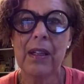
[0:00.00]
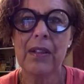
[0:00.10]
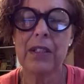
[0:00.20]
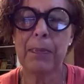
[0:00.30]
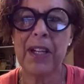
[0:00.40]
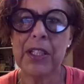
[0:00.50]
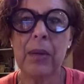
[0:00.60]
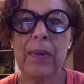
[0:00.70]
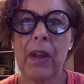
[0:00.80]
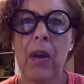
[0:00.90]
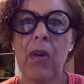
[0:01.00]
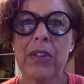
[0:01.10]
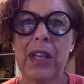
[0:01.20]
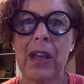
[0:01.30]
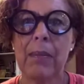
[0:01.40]
Especially with the
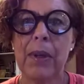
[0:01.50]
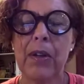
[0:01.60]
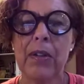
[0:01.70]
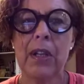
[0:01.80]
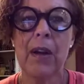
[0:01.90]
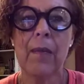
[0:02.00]
lockdown, because